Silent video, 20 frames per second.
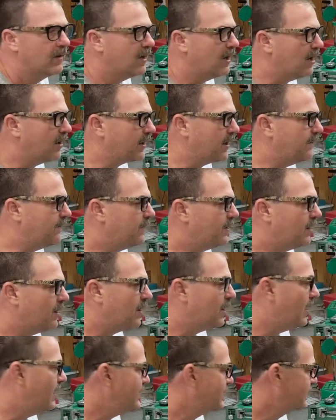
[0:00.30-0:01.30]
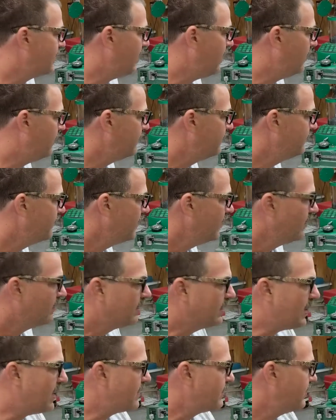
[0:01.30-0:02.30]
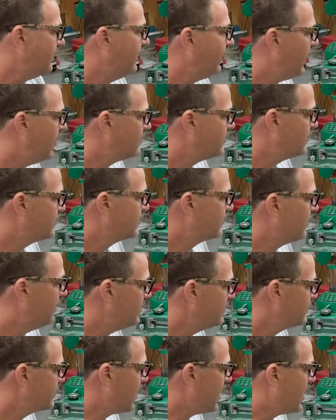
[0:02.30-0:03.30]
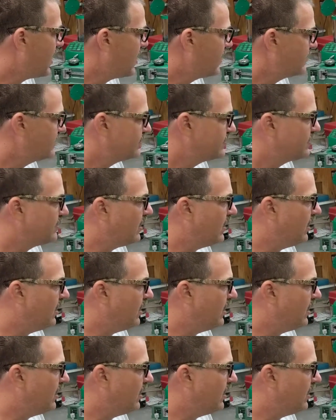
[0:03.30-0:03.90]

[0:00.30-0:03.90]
Okay, alright, so got the cases resized.